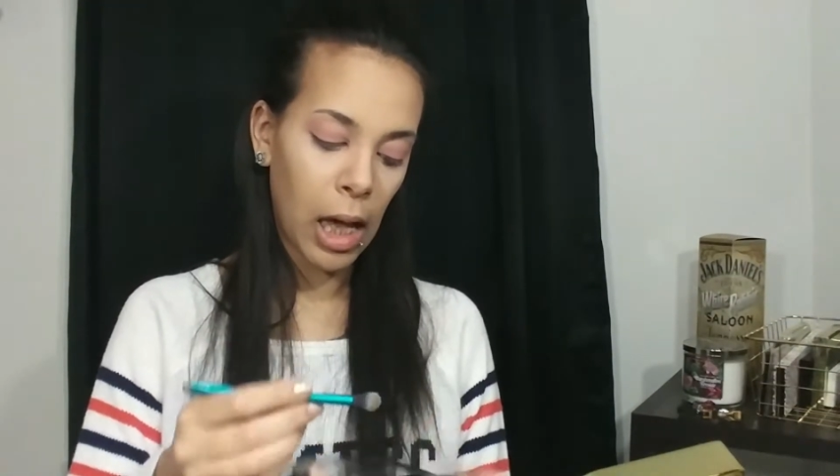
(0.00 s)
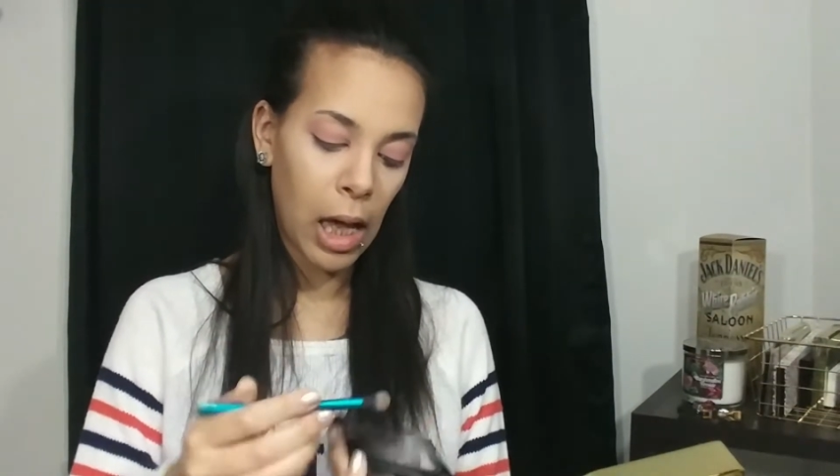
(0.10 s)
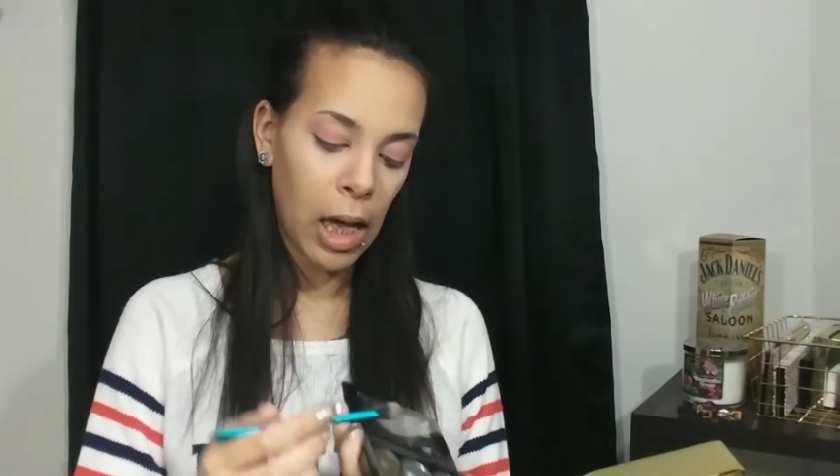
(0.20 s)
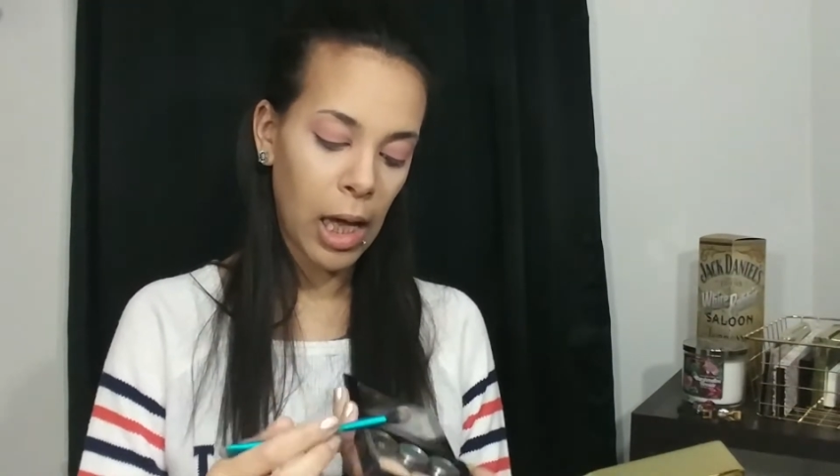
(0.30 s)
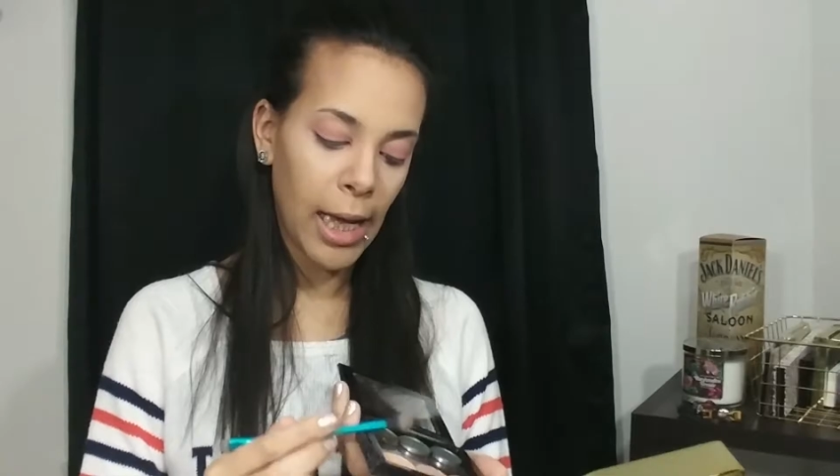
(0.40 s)

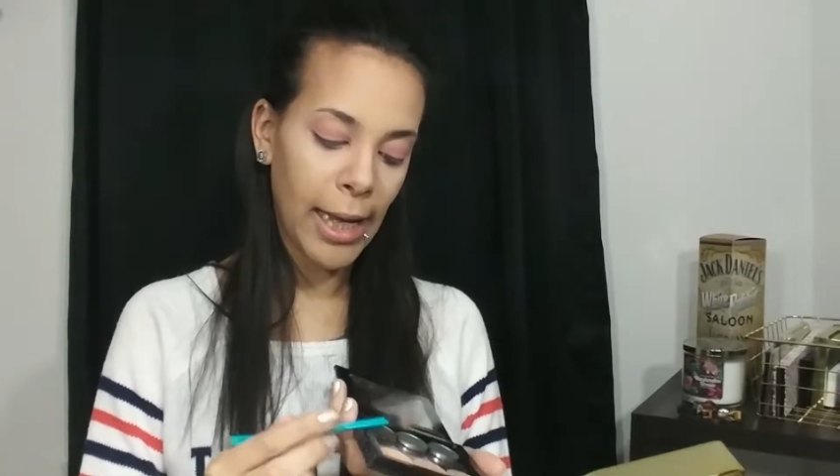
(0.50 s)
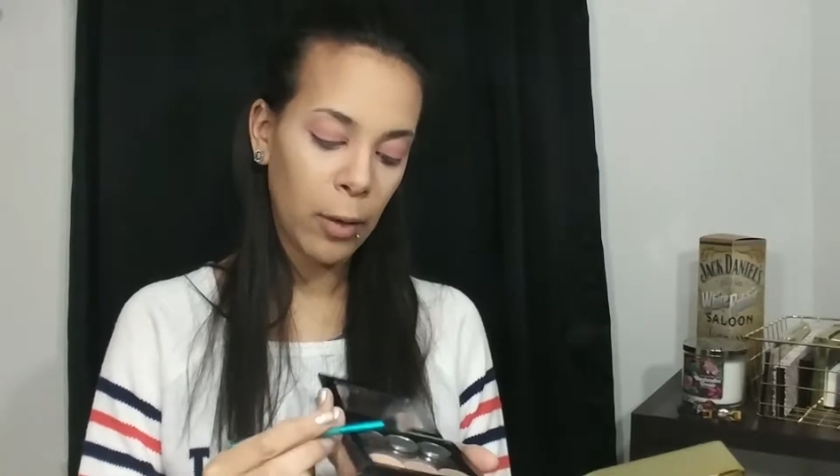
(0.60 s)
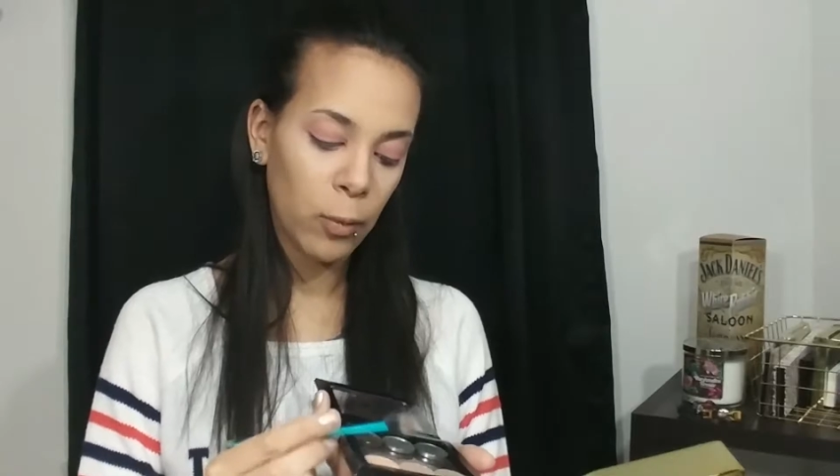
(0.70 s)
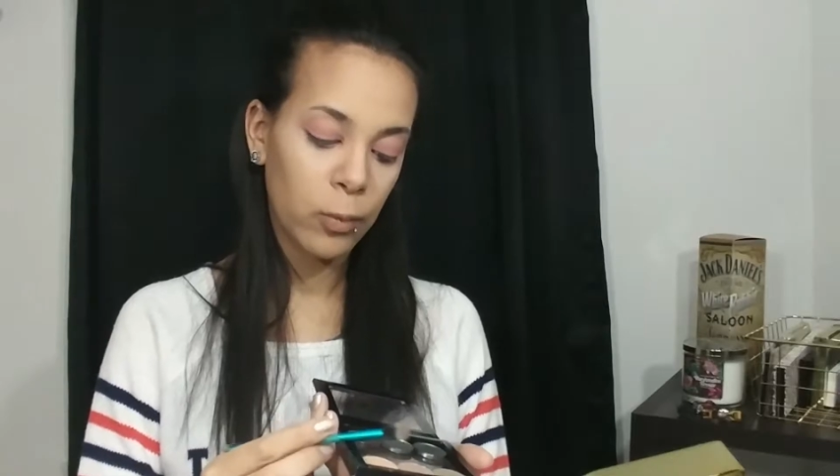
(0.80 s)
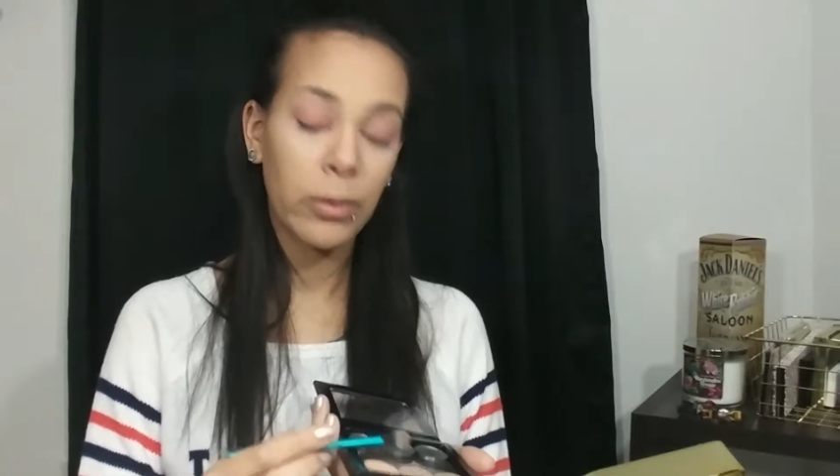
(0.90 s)
I
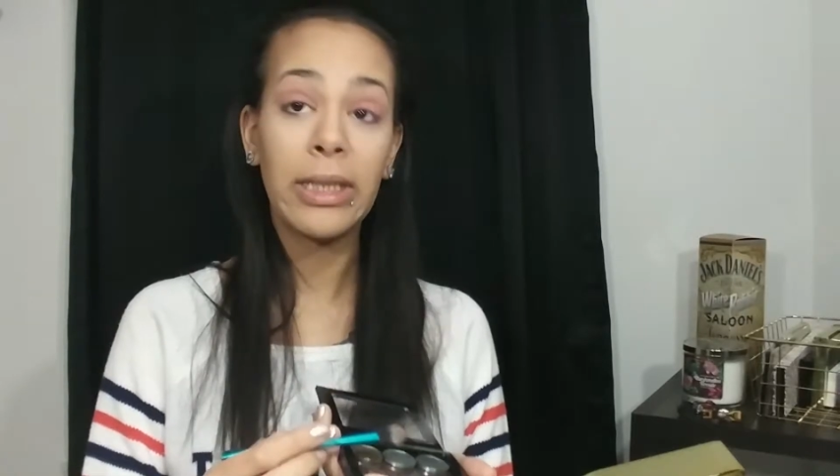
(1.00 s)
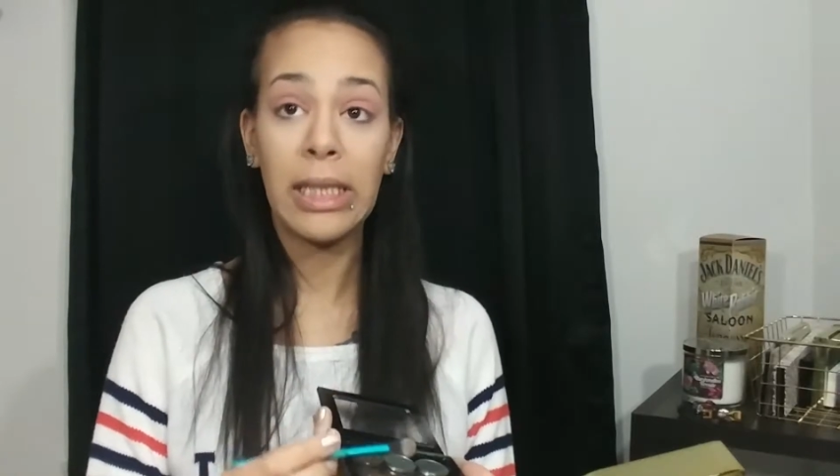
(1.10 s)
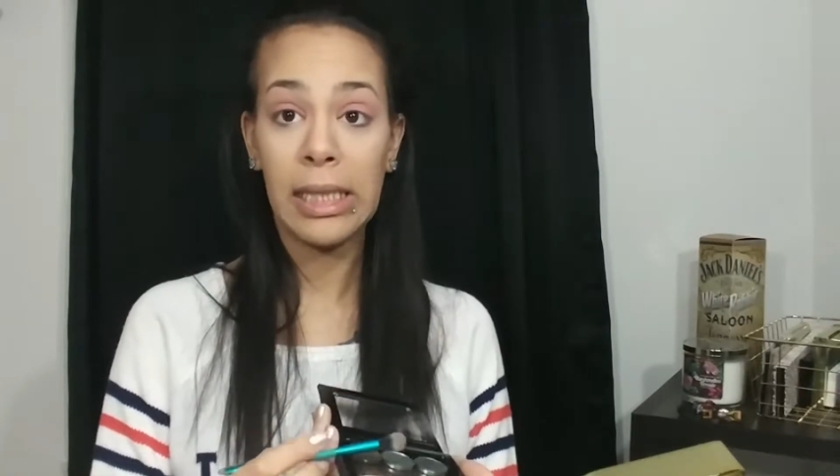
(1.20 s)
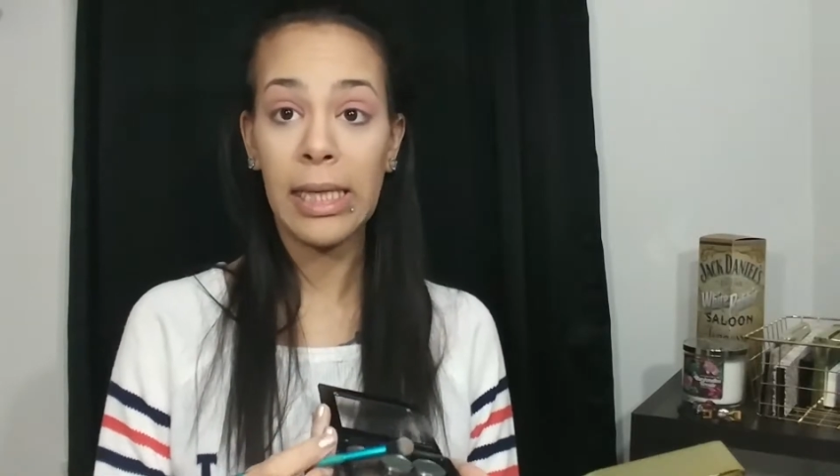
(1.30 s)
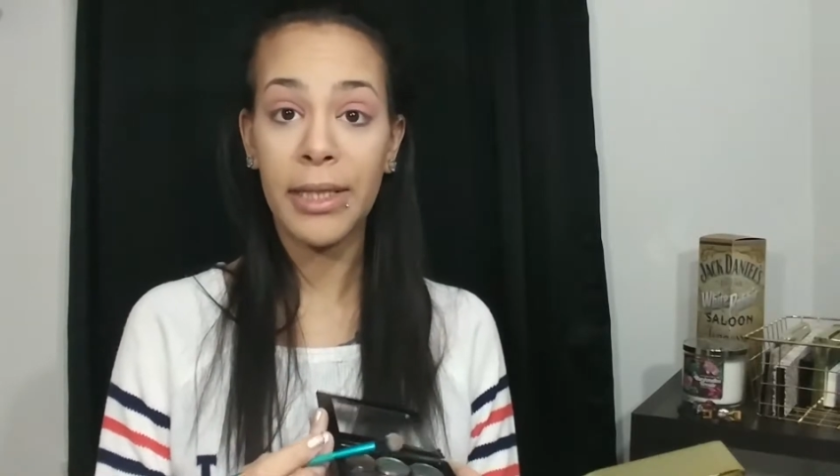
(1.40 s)

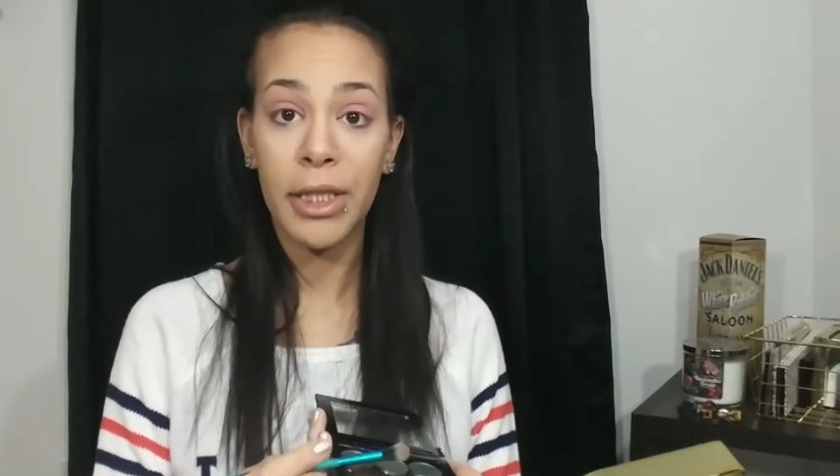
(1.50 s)
really like